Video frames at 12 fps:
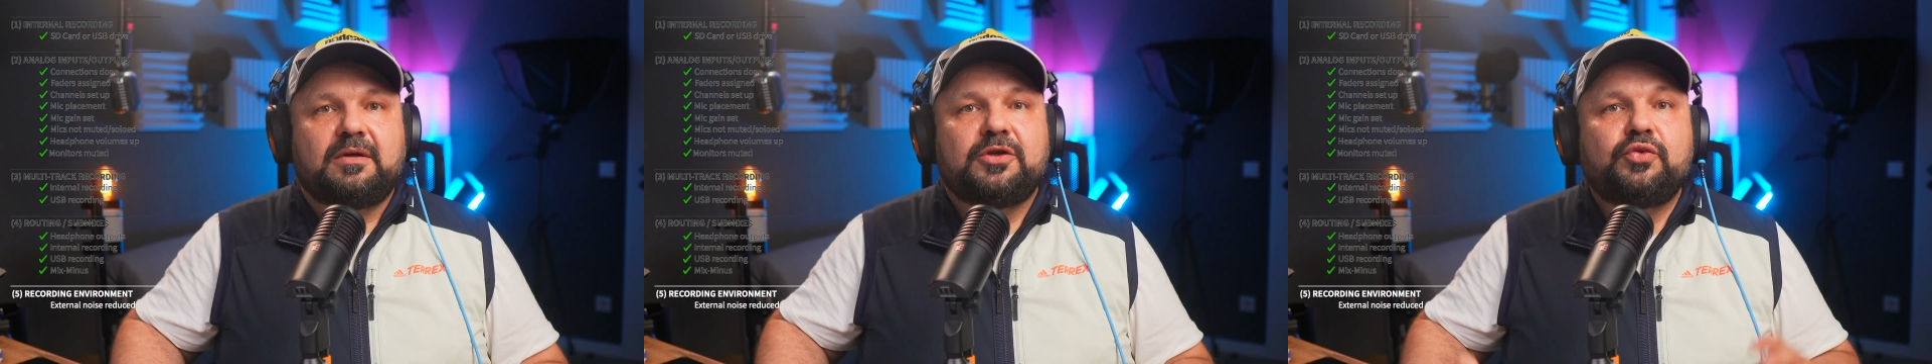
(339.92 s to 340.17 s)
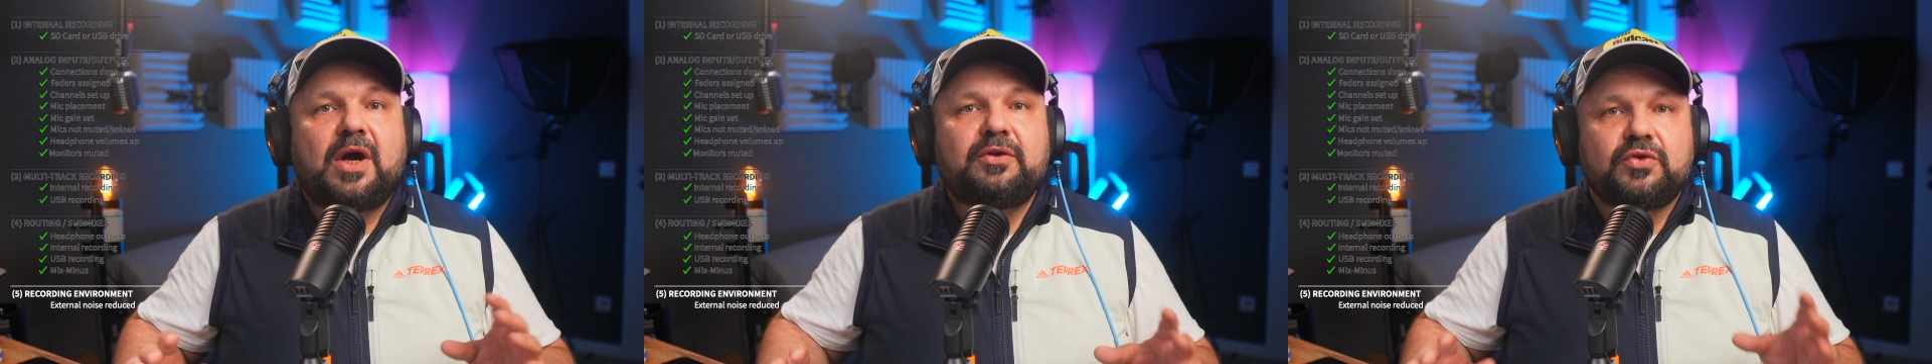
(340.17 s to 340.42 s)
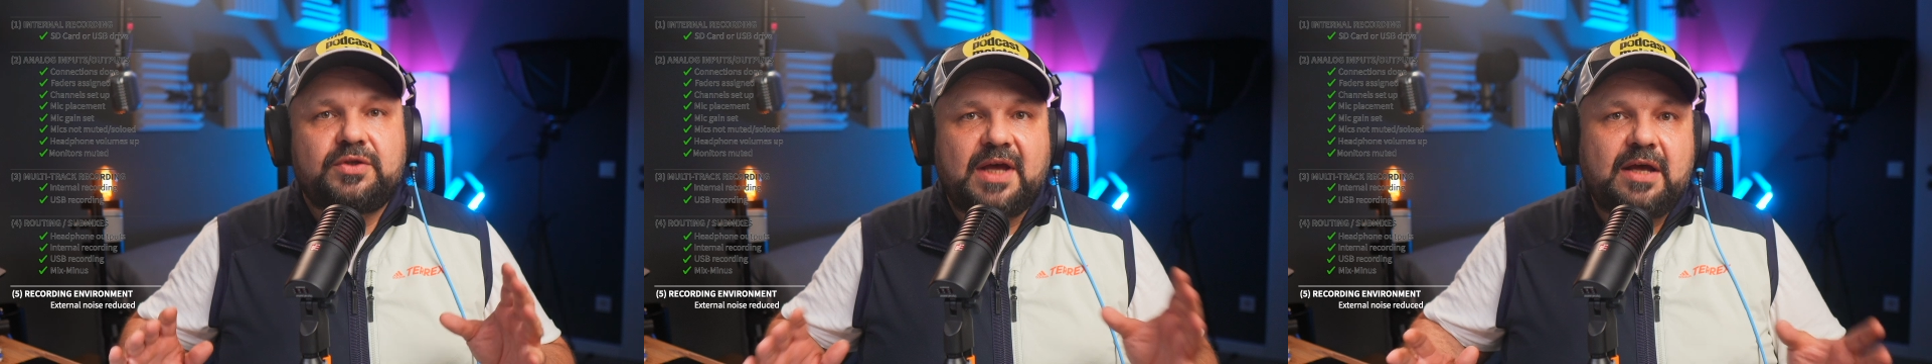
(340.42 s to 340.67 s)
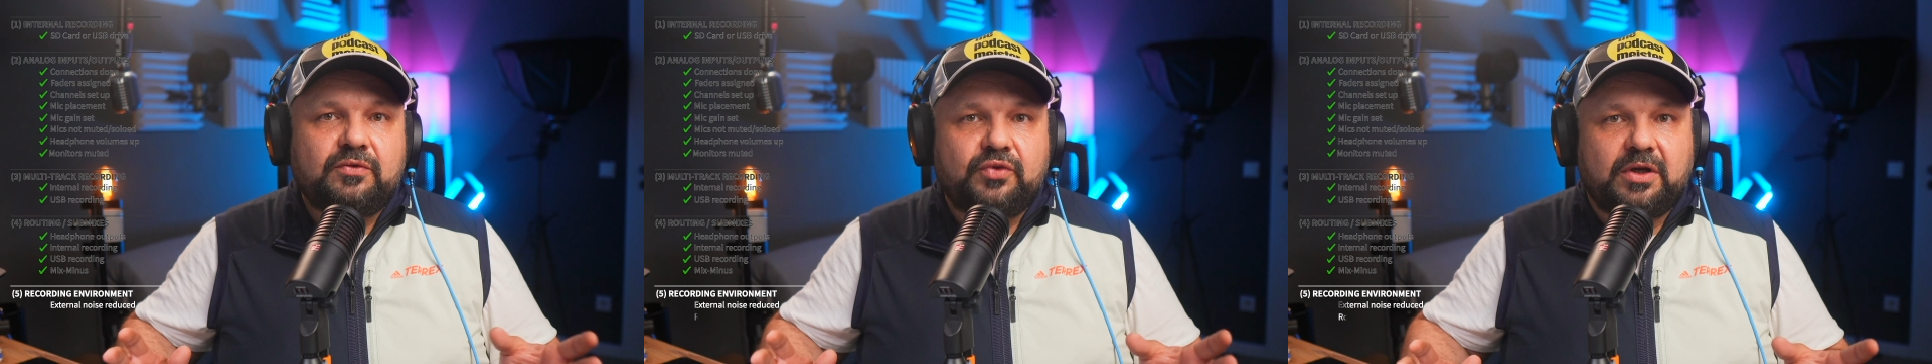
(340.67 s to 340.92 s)
Try to
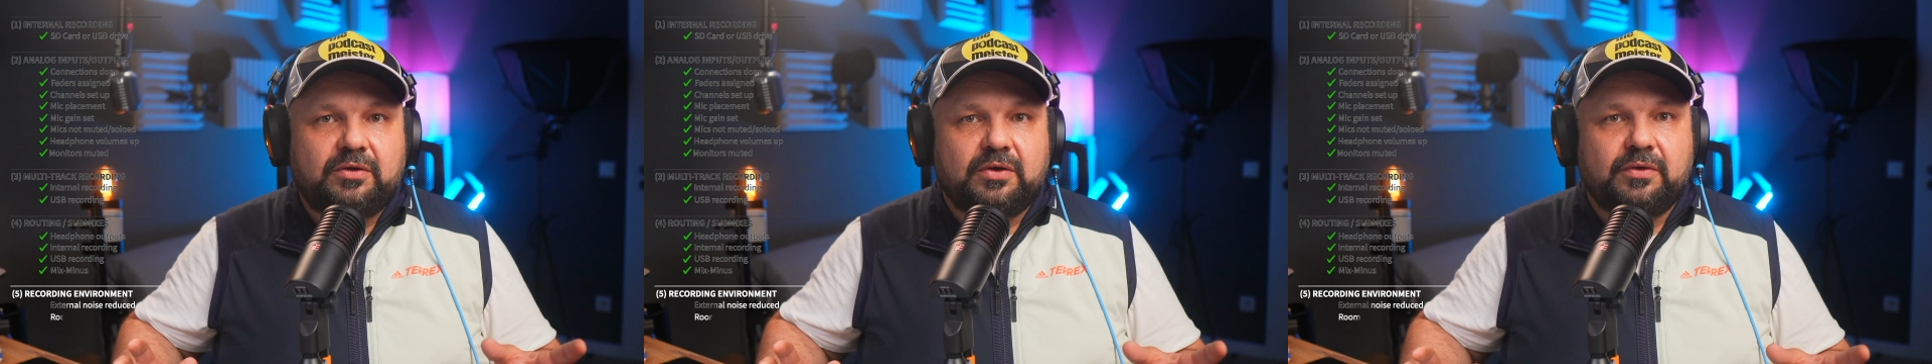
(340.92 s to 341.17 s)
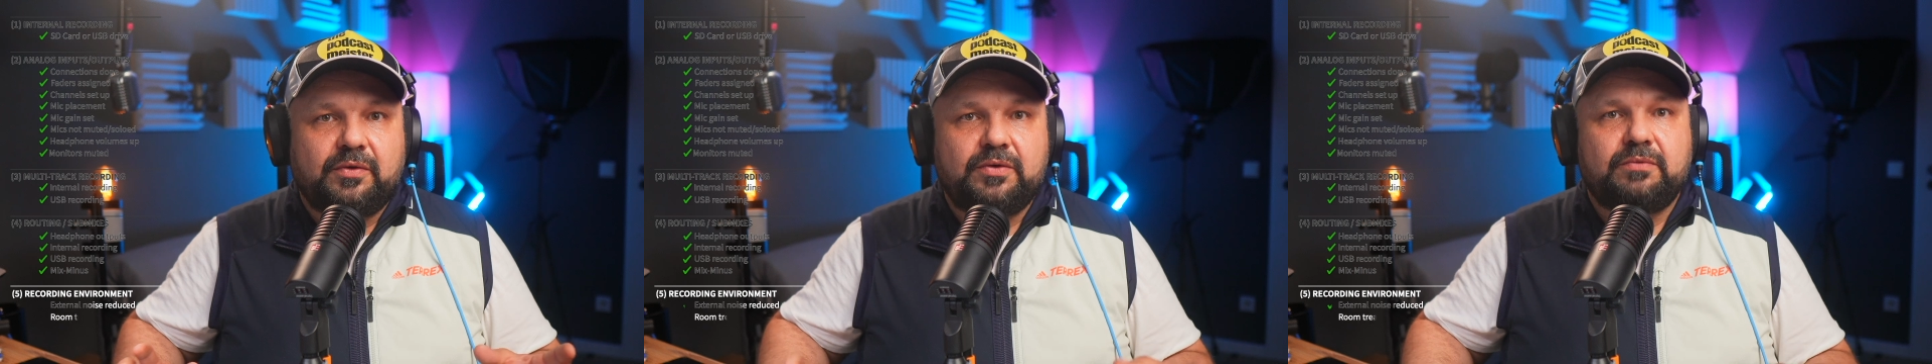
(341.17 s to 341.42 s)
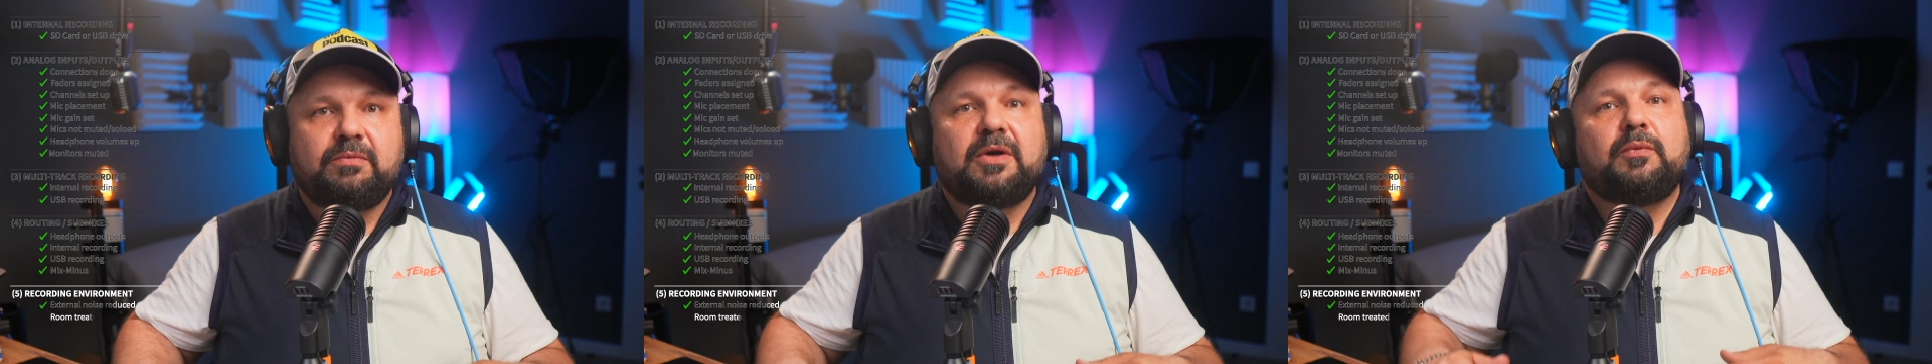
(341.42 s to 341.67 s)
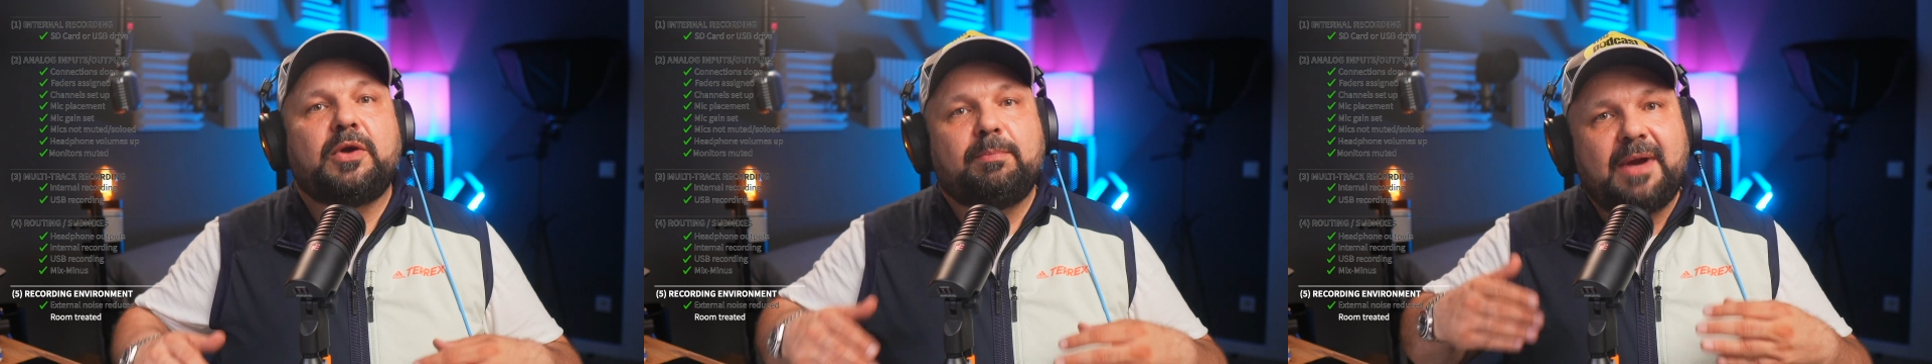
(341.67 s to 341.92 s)
sound treat your room
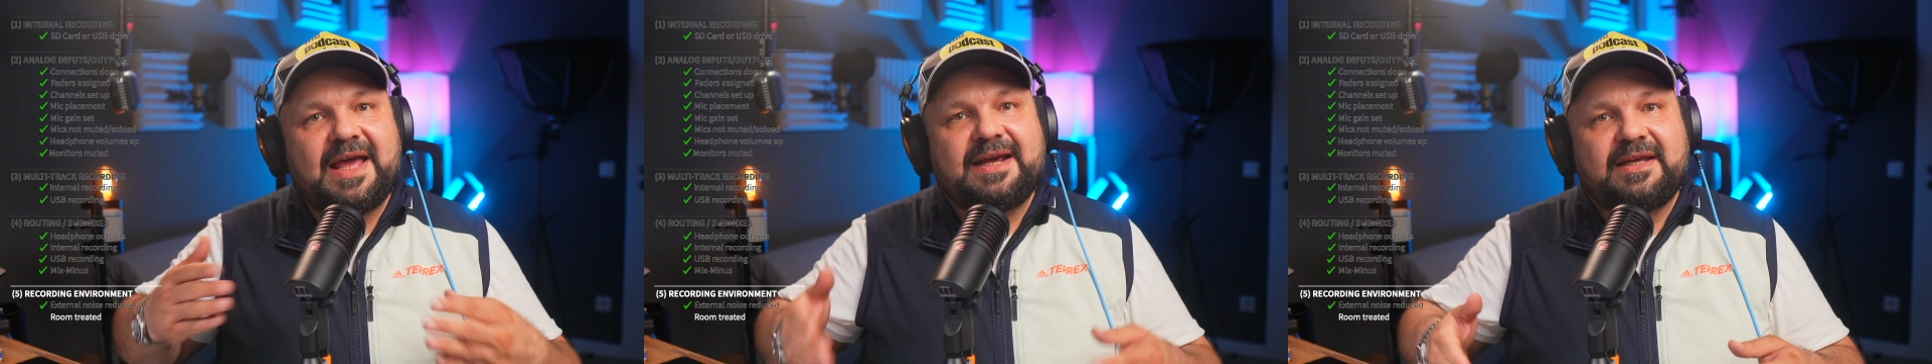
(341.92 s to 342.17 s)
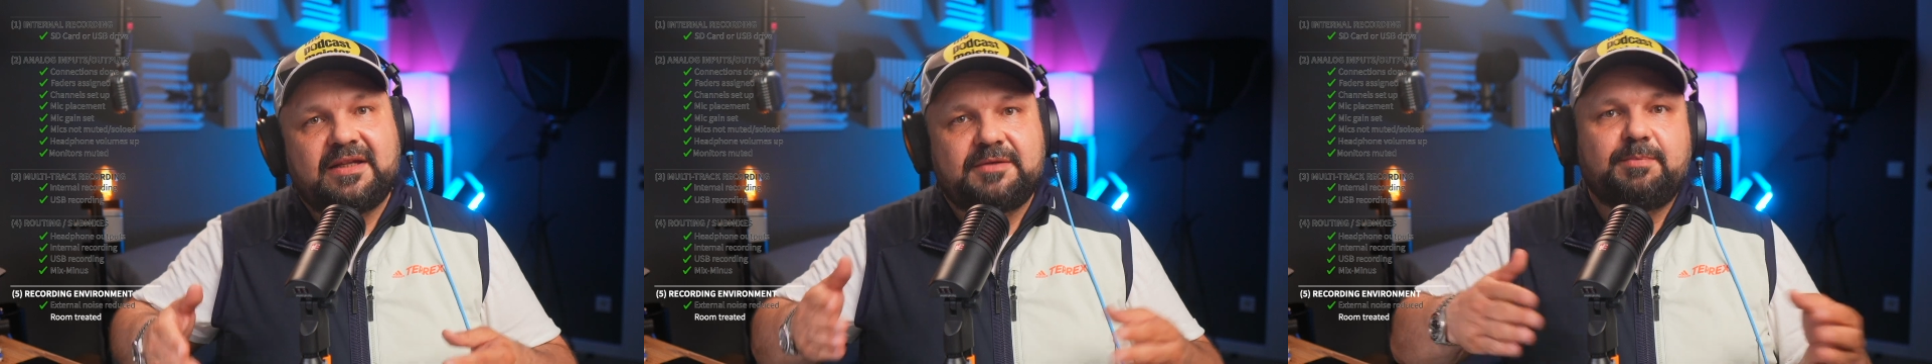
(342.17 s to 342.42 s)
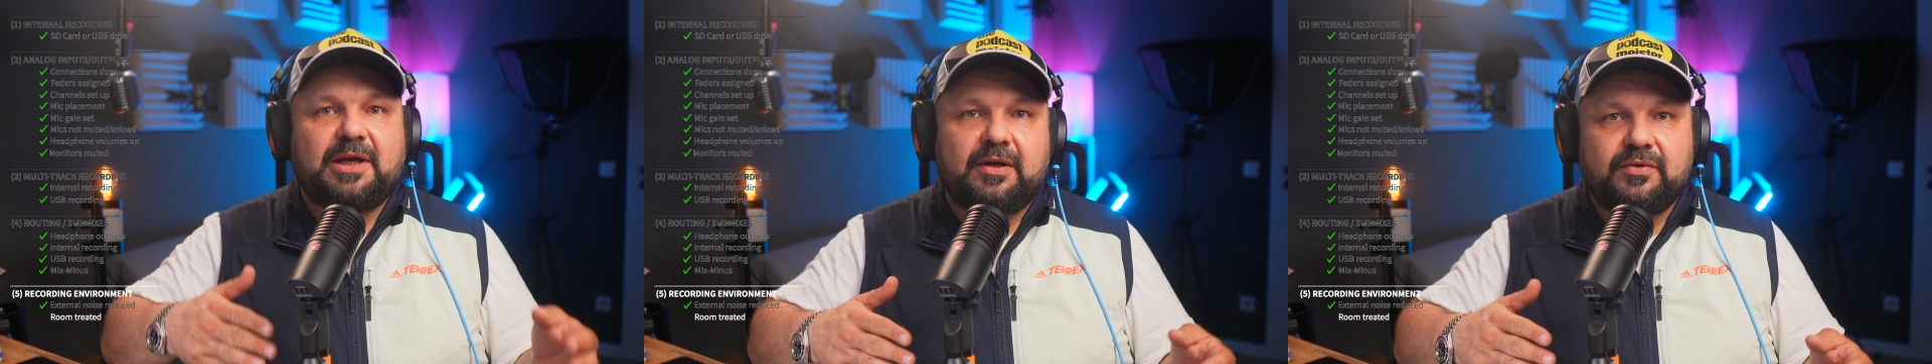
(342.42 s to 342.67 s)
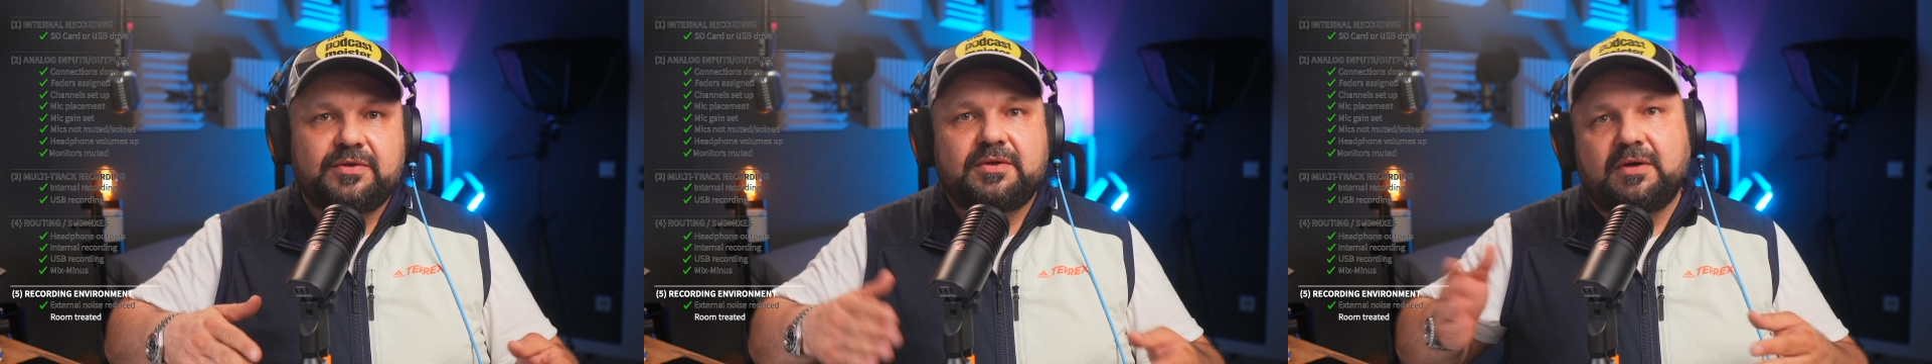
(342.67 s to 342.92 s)
with blankets,
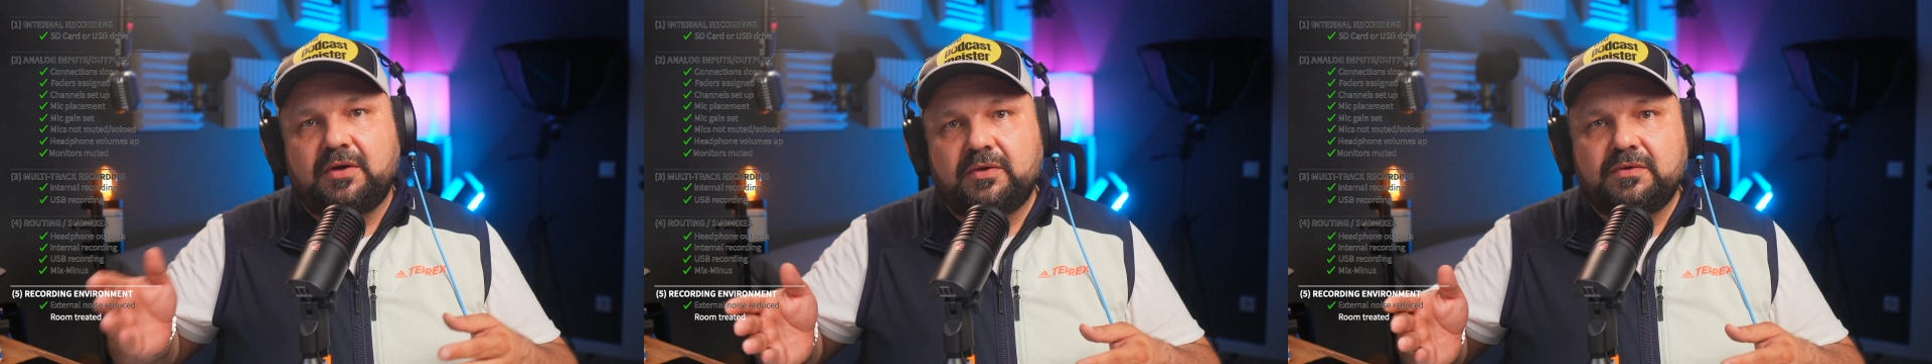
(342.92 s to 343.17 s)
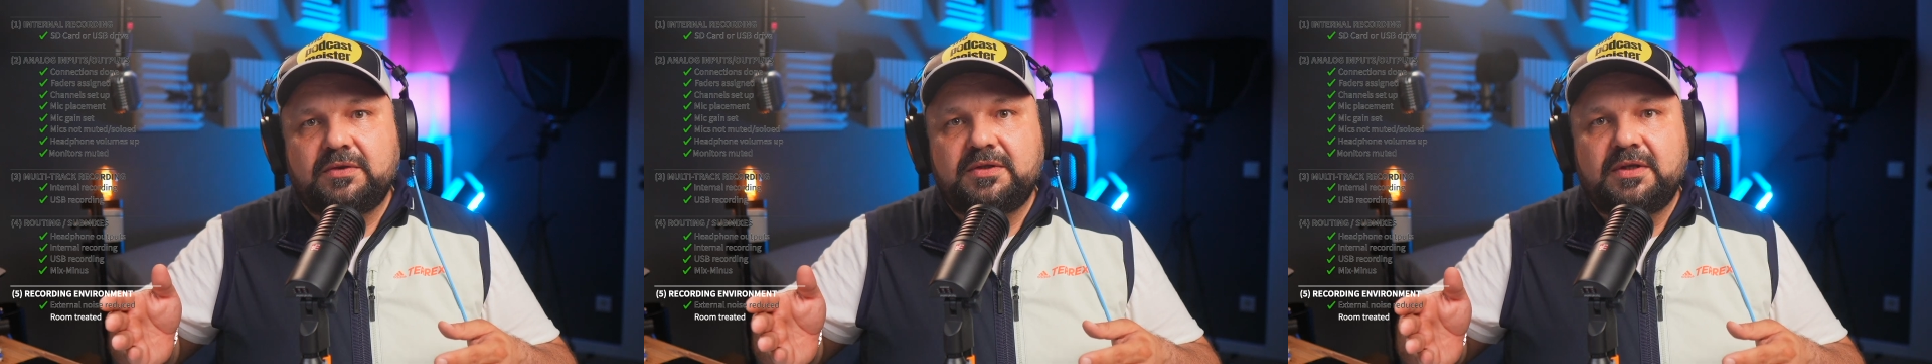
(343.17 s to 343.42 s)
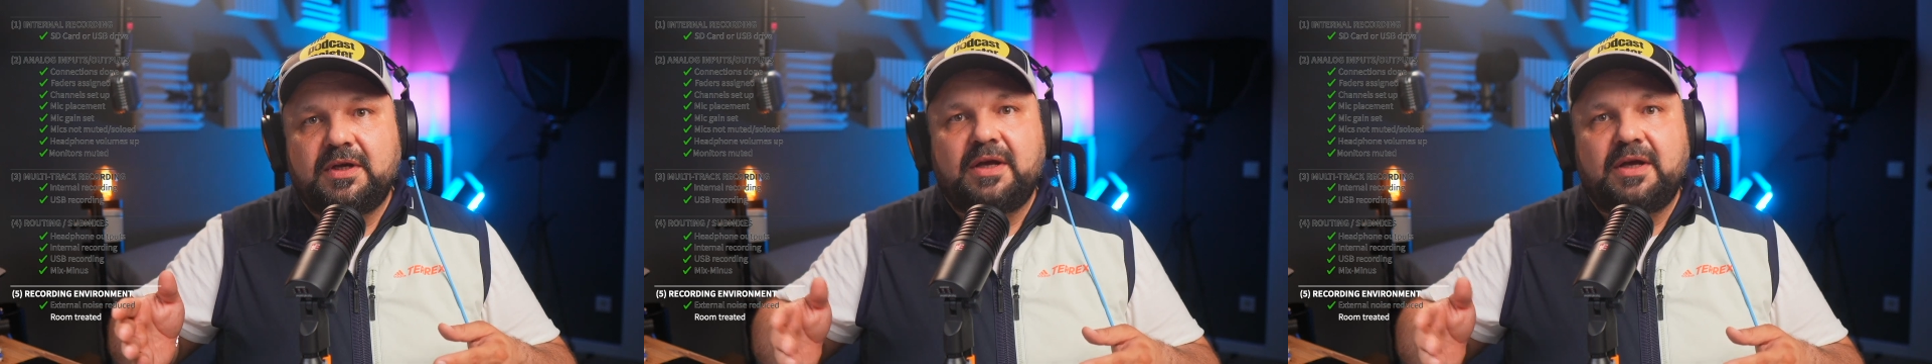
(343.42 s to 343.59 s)
pillows, clothes,